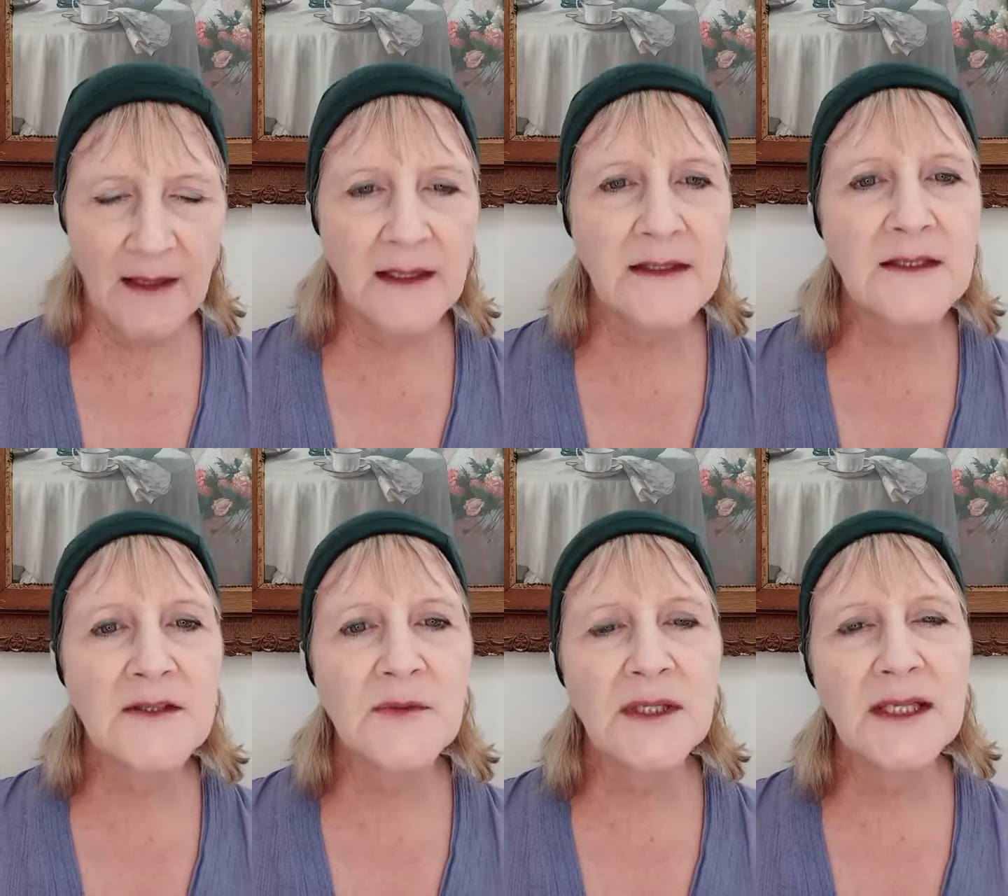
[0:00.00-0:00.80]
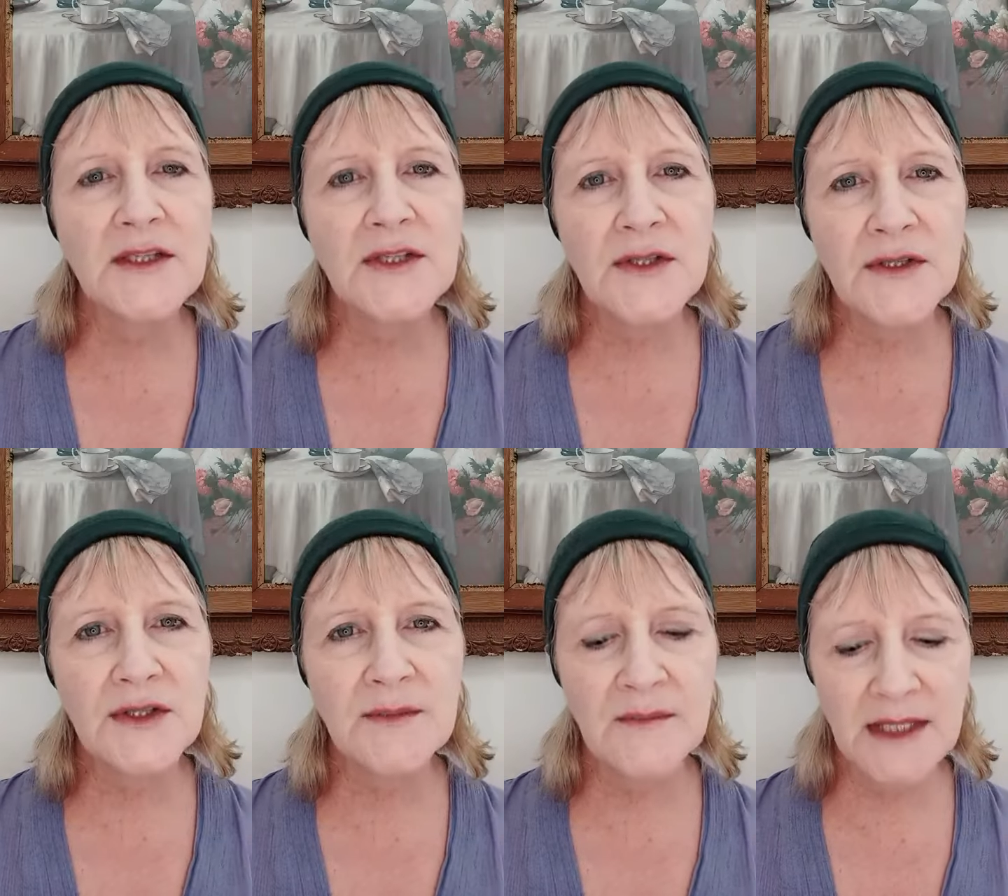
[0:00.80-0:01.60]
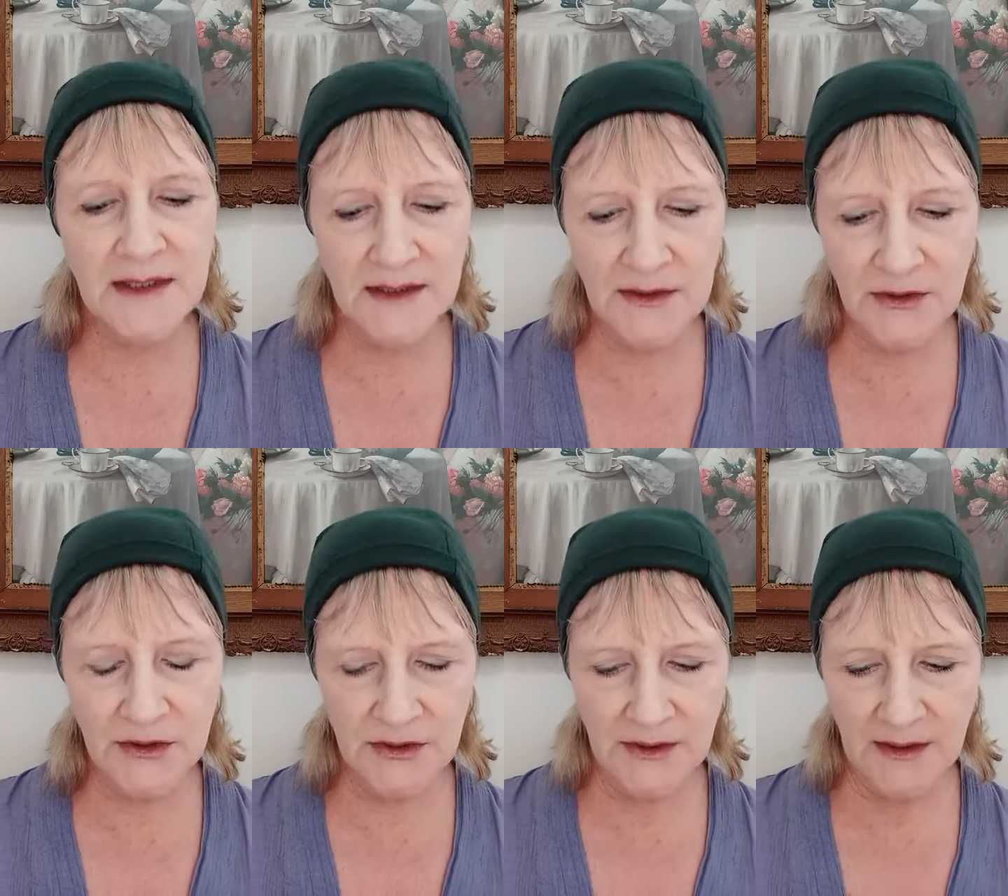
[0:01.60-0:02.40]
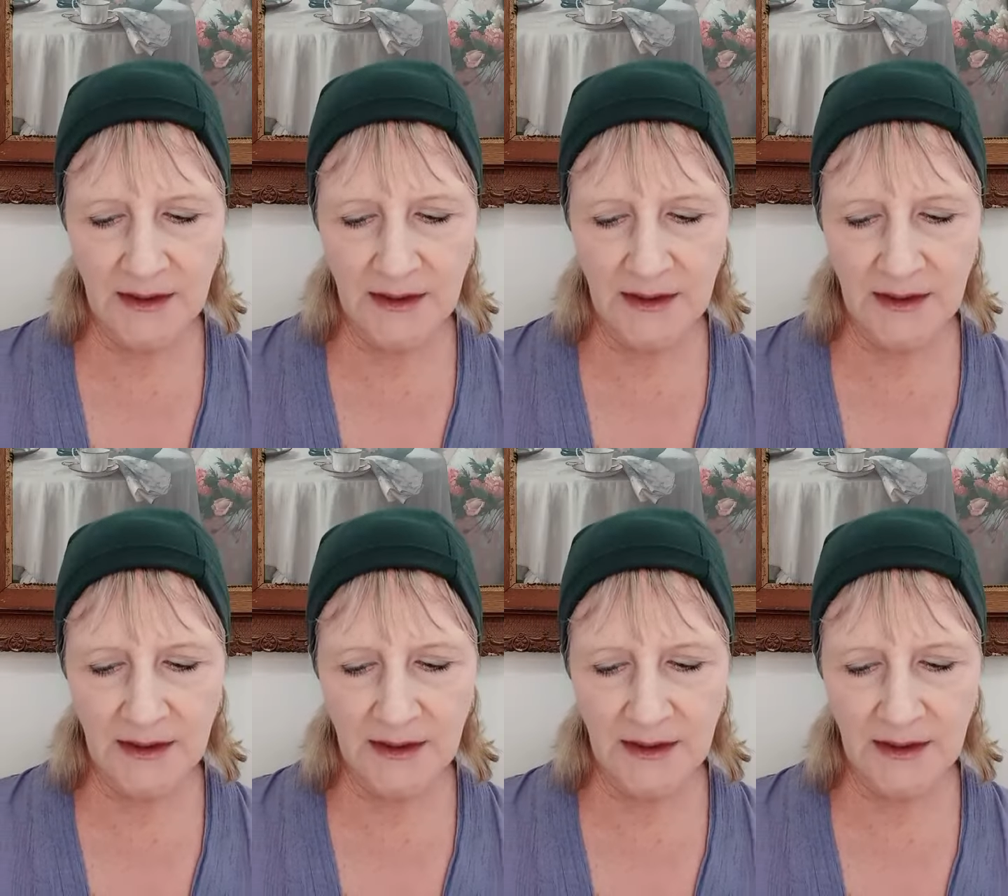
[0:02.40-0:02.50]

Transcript: And its relationship message: